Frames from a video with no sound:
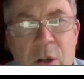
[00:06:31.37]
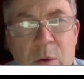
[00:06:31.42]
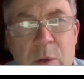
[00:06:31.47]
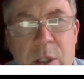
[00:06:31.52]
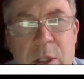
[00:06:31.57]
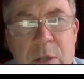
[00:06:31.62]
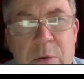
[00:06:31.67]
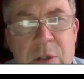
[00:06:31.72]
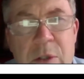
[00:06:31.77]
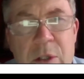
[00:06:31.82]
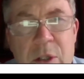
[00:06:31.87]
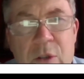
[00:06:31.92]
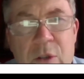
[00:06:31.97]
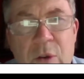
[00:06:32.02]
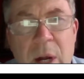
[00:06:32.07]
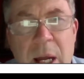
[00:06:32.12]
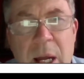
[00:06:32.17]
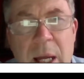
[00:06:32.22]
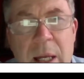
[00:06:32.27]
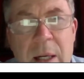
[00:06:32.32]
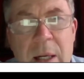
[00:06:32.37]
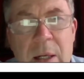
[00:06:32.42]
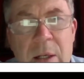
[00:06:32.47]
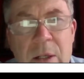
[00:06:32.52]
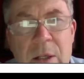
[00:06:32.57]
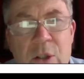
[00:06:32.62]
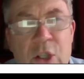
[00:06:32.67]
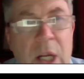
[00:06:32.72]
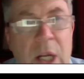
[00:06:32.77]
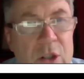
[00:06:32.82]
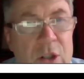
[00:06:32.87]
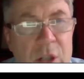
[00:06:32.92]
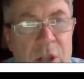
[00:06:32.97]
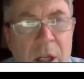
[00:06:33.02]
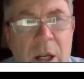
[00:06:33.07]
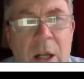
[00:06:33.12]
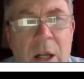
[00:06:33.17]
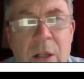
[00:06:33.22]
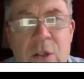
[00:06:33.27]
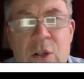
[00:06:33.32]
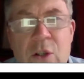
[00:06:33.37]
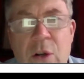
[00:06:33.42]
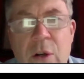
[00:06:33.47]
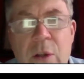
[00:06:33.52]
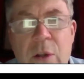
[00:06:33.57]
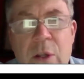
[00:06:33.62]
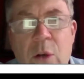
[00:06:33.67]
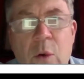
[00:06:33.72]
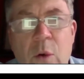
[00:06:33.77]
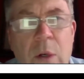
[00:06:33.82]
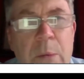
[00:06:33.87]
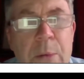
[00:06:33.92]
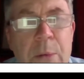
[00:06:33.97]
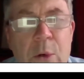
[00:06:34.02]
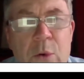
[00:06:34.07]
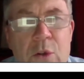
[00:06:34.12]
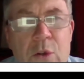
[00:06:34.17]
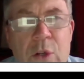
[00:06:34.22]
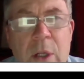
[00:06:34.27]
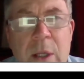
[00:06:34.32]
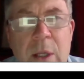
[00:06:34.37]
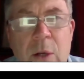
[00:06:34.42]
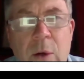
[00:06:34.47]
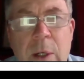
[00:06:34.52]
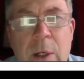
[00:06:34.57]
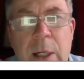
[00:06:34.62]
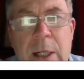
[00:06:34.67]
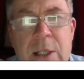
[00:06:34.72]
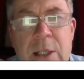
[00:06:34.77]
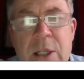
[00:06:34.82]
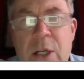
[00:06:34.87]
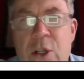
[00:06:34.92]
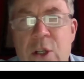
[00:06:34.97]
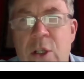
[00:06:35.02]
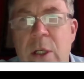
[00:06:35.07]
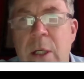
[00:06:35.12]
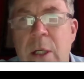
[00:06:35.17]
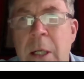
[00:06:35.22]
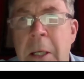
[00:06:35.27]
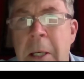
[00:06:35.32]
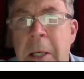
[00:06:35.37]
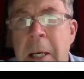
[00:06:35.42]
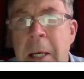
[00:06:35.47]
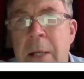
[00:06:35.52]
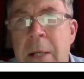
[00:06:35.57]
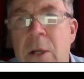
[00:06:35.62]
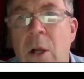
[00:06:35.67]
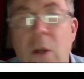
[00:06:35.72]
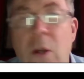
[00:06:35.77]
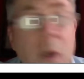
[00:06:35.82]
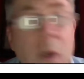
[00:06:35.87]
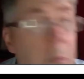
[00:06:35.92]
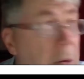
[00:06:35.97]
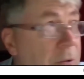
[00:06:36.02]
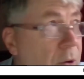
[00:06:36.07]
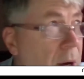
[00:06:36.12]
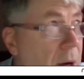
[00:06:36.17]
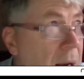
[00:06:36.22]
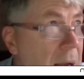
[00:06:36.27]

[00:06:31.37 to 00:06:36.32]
that's essentially what we set out to do, which was to try and change the culture and the whole approach in the